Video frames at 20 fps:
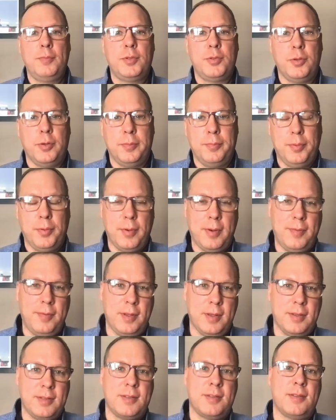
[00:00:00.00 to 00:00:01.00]
to a
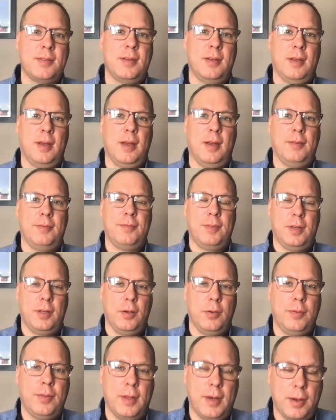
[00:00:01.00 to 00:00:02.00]
previous
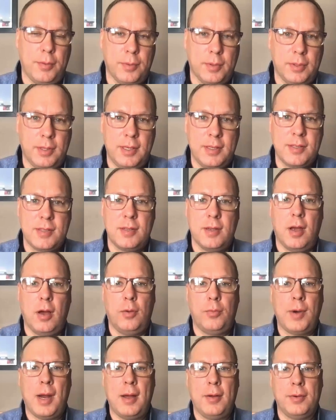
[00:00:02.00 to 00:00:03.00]
video that I released
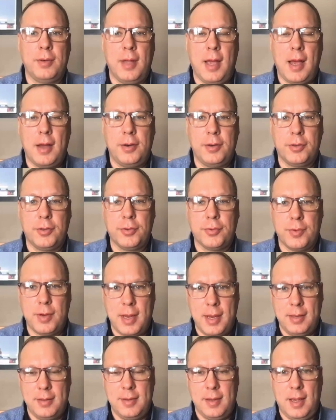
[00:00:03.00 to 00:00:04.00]
around how to
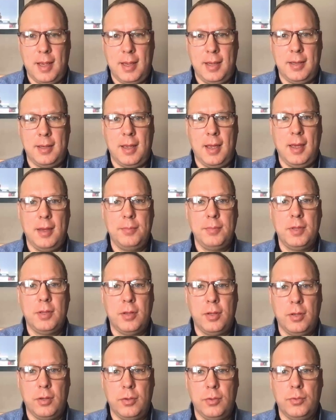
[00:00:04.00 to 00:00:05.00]
create a
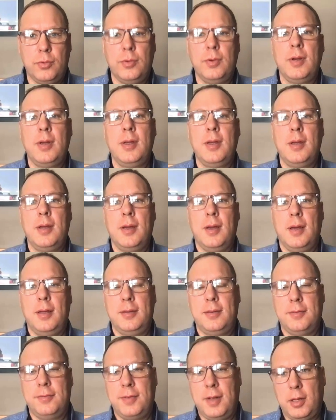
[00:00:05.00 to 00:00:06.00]
MQ
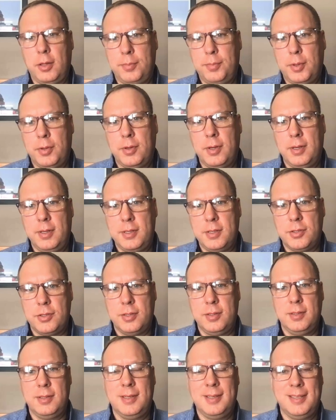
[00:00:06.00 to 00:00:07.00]
Developer
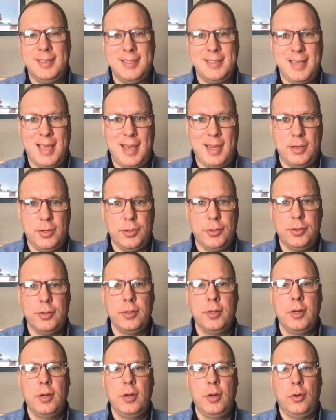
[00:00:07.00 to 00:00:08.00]
Edition container
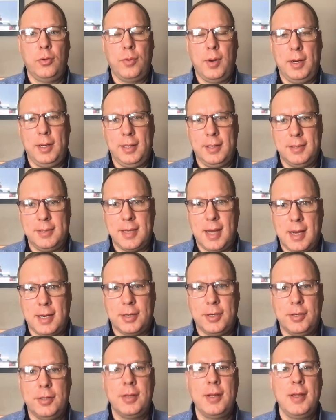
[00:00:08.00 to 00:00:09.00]
running in
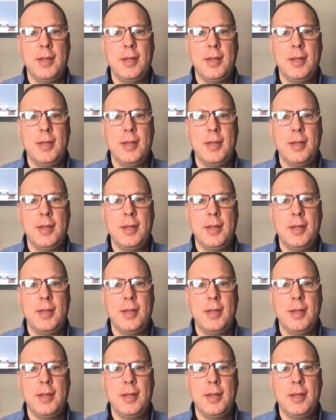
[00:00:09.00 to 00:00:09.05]
Docker.